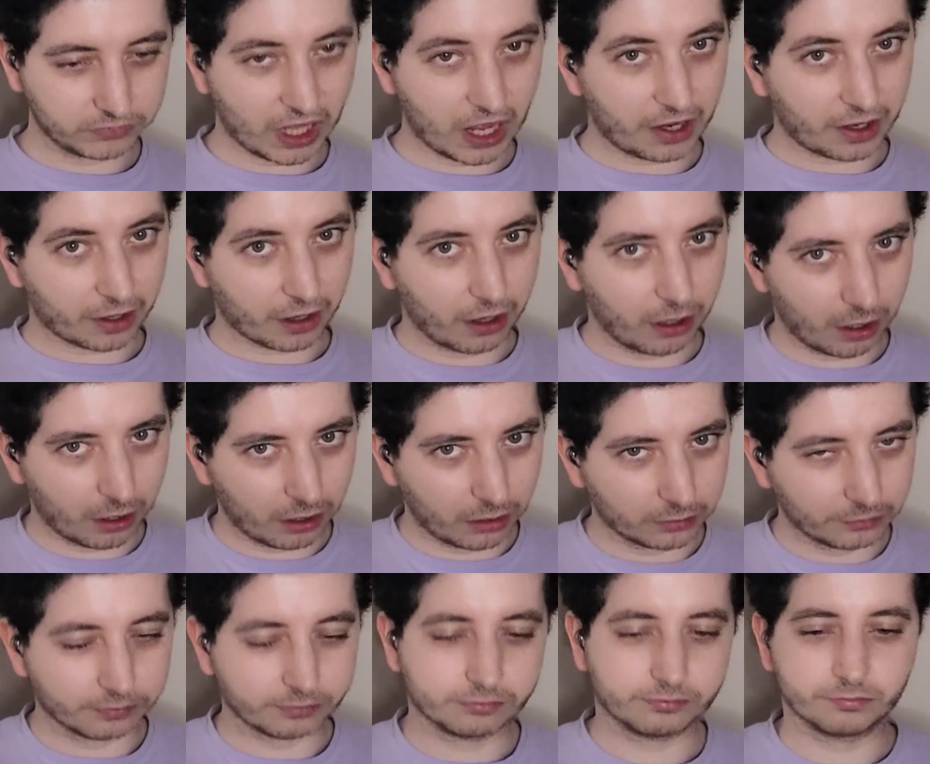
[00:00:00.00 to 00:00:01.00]
and a car.
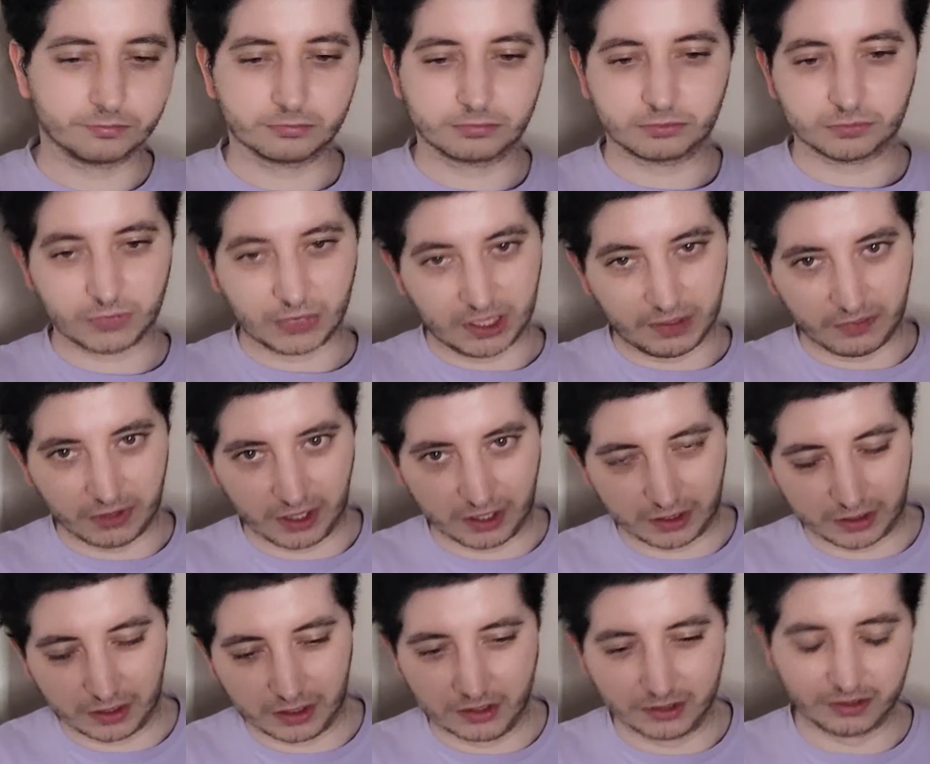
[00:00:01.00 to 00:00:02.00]
Leave it
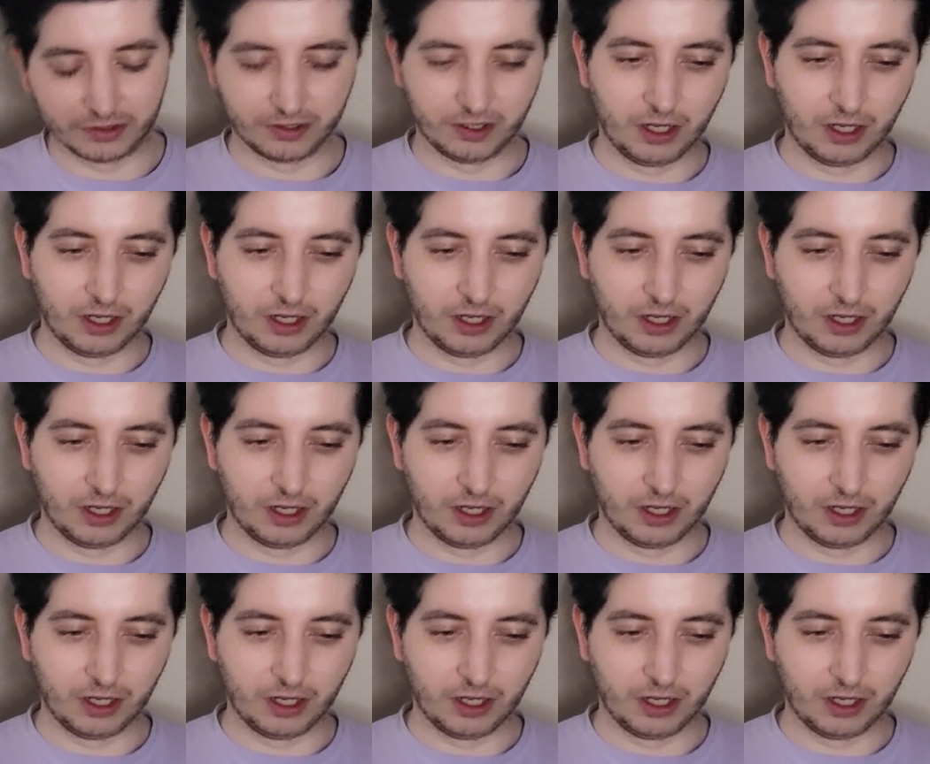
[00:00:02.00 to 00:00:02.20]
like that.